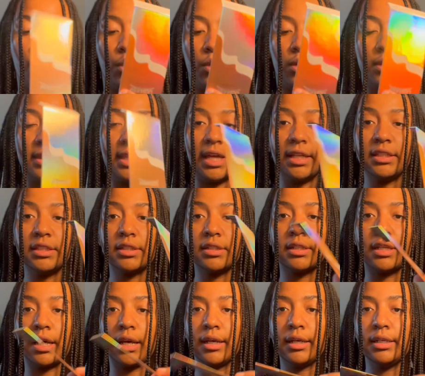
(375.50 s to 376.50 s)
That's
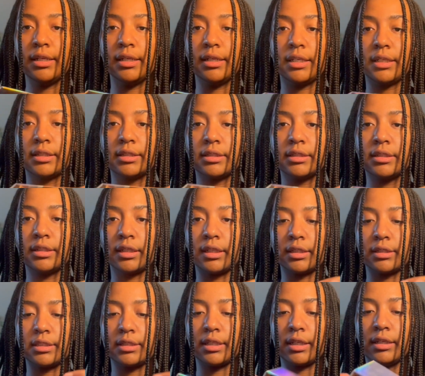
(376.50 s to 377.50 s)
nice. Like,
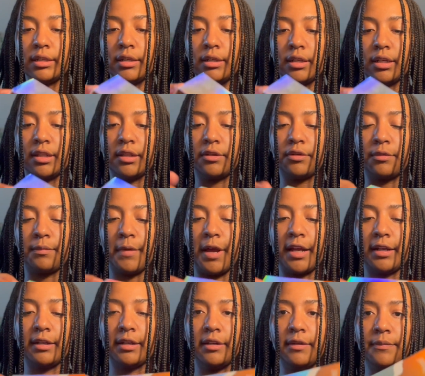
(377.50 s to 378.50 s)
it's like a little
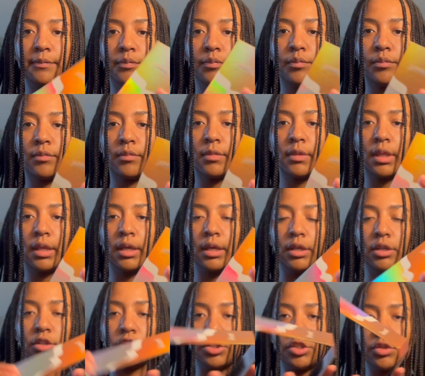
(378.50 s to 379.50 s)
magnet.
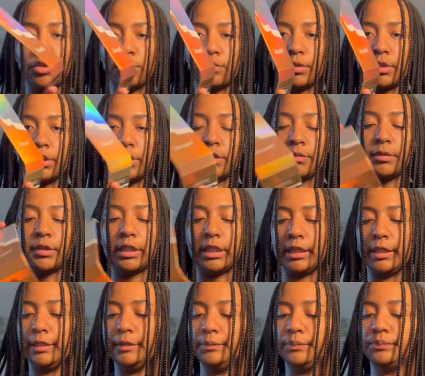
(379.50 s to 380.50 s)
You just open it up like
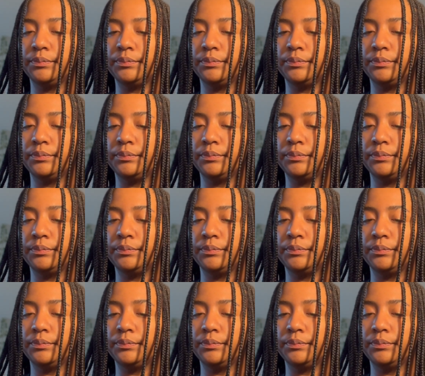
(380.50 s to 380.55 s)
that.